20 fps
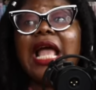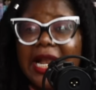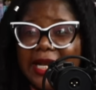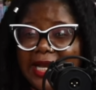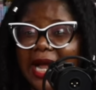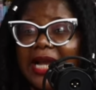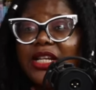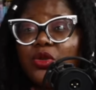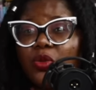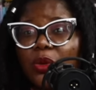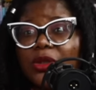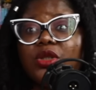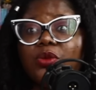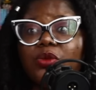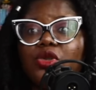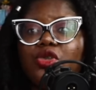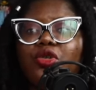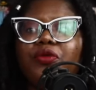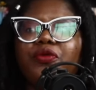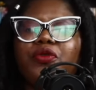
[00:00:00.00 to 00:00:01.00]
that is what it
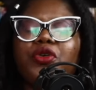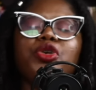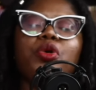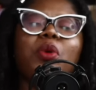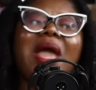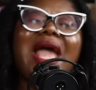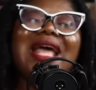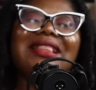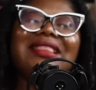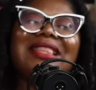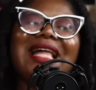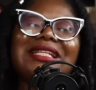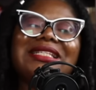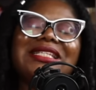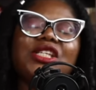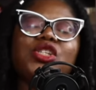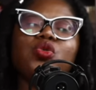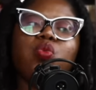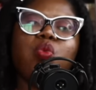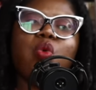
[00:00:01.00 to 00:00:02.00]
would do for you. That
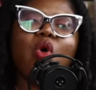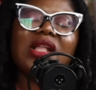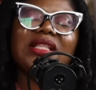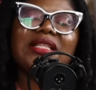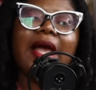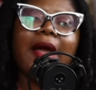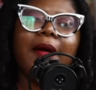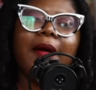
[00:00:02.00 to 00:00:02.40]
is what